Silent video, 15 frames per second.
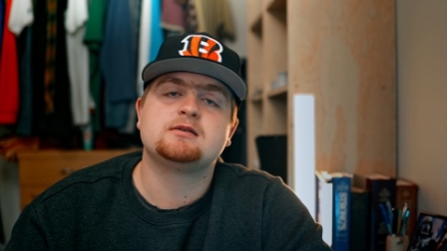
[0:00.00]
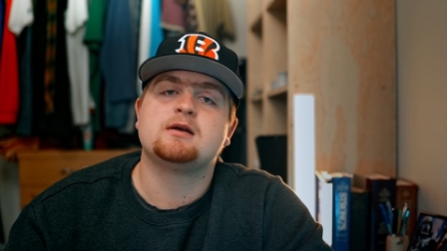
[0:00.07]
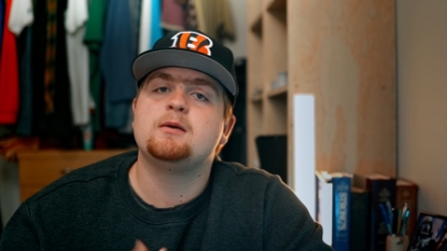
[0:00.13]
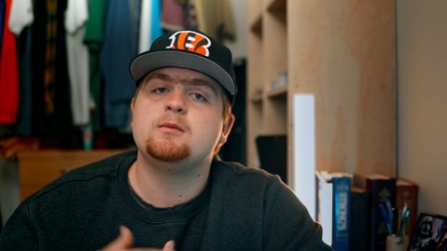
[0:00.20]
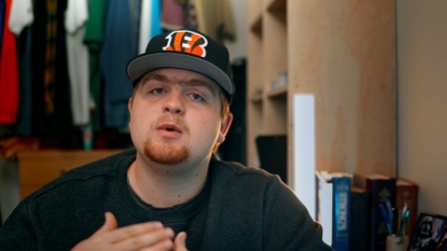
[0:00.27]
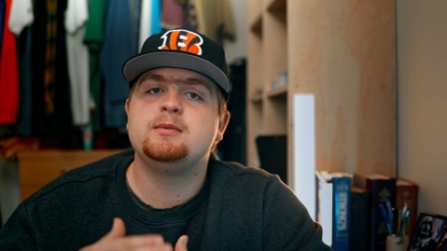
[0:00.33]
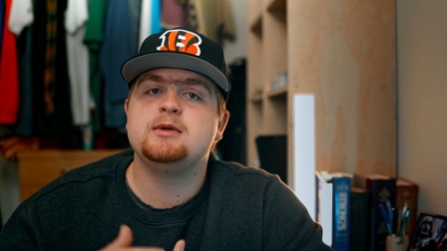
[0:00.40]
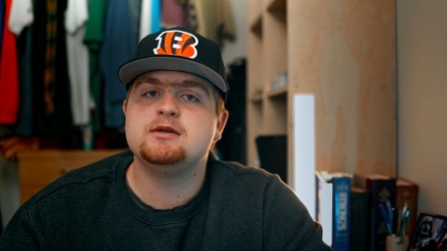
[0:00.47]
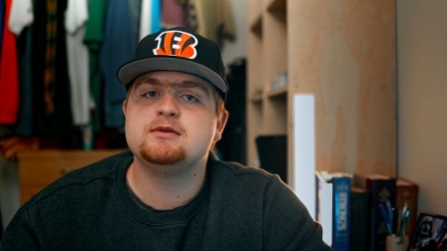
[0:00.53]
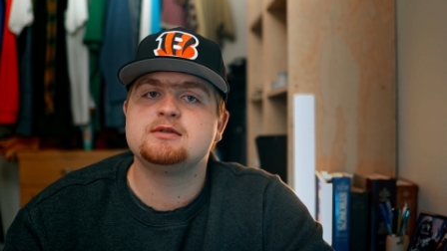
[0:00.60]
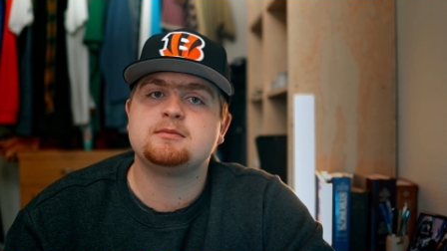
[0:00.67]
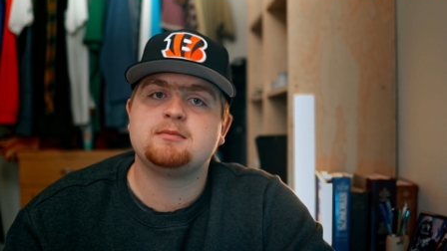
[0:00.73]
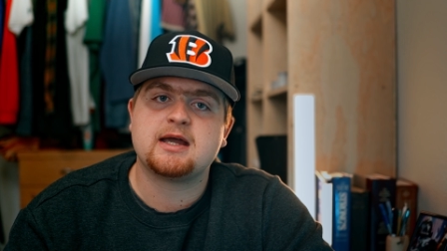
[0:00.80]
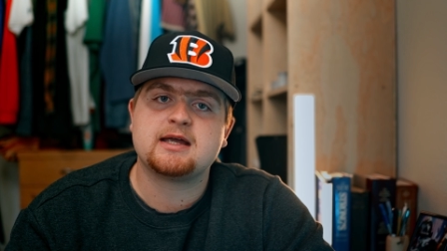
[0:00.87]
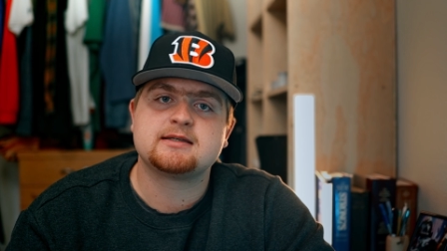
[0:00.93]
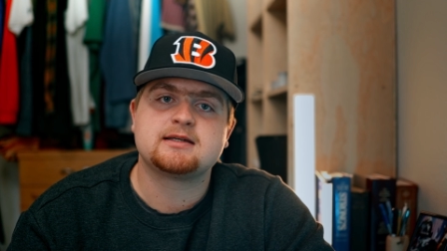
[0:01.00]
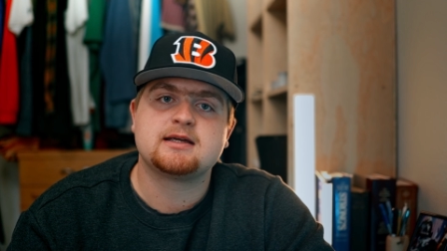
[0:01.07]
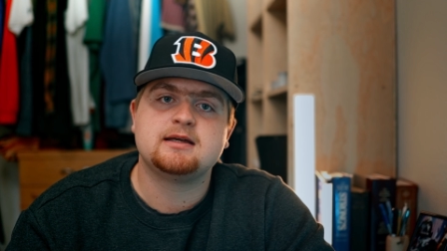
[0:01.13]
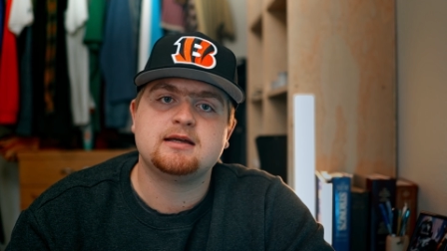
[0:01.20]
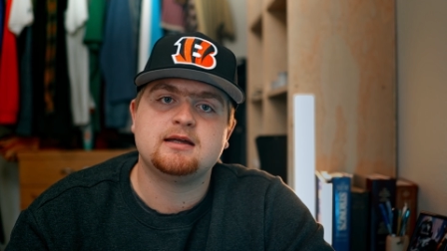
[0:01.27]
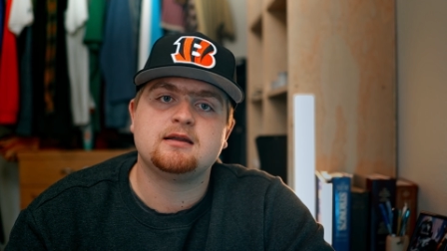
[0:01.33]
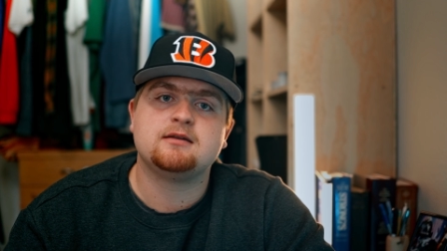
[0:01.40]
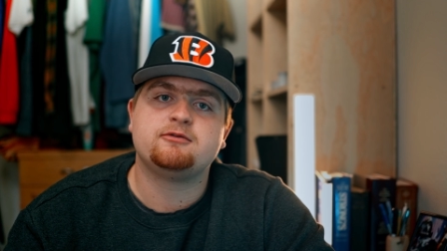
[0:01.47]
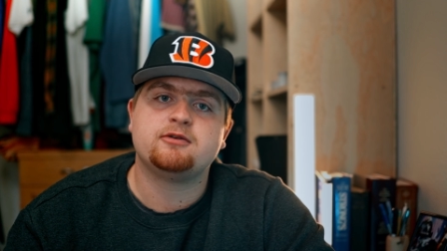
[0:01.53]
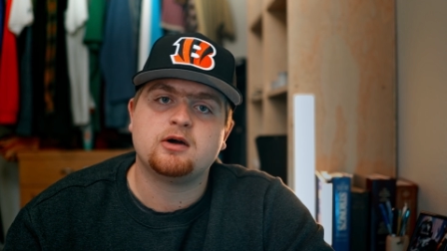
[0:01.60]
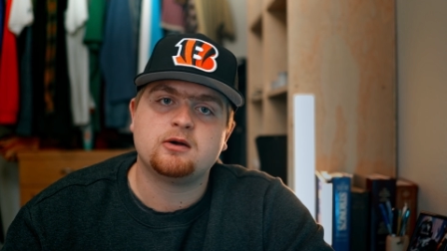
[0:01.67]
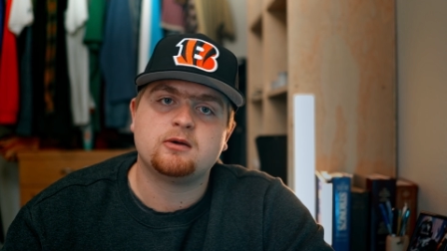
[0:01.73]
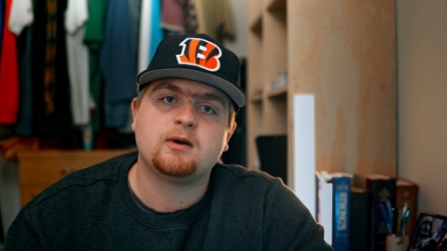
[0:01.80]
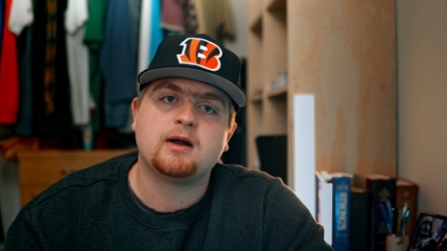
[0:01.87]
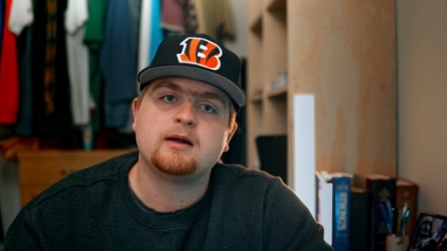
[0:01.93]
So I will be using masking in the
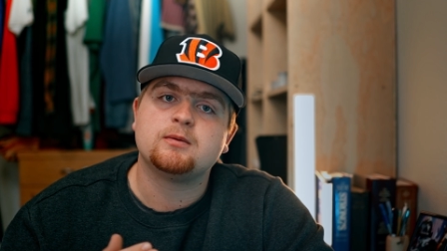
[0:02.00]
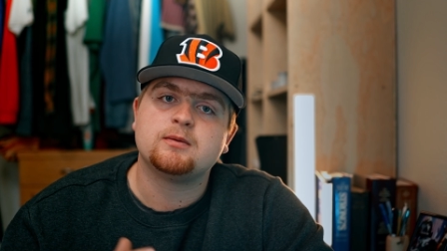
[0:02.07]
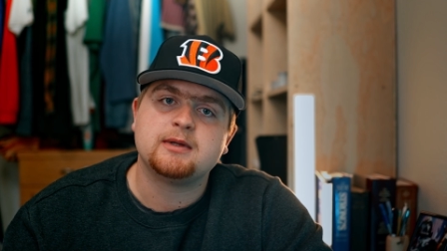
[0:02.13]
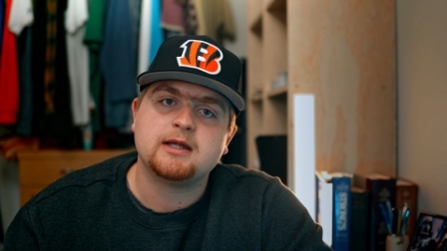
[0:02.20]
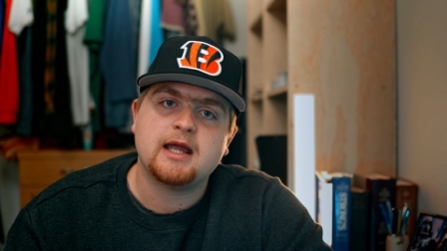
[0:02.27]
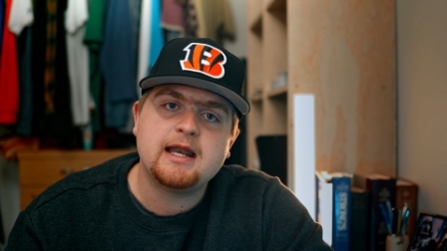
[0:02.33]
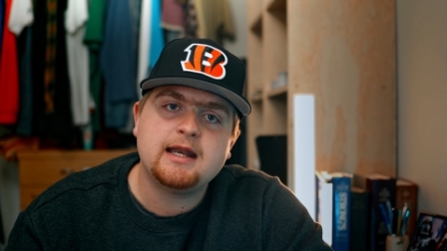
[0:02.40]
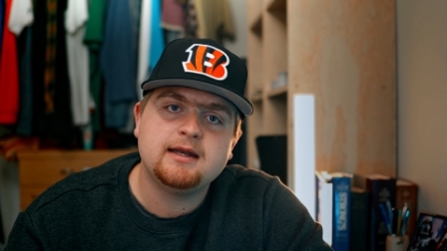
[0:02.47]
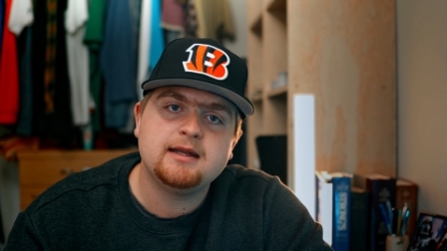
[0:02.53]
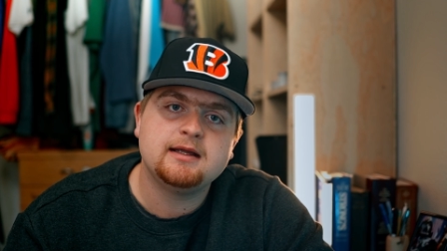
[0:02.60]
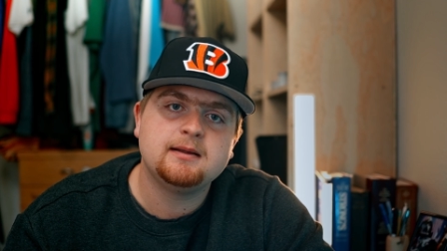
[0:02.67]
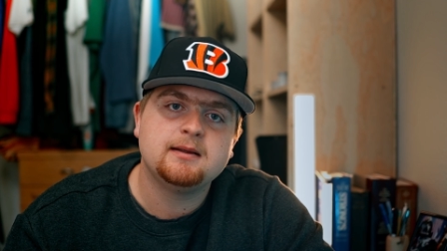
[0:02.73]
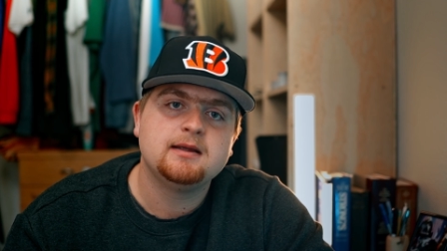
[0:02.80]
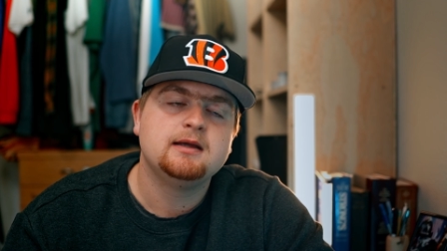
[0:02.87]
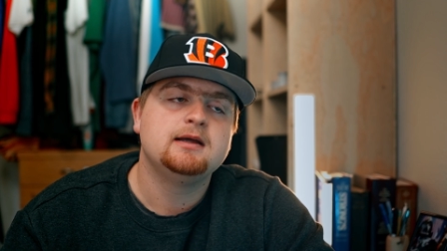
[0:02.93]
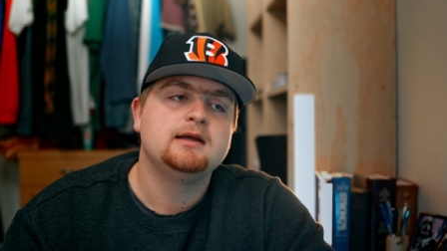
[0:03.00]
photo I will be editing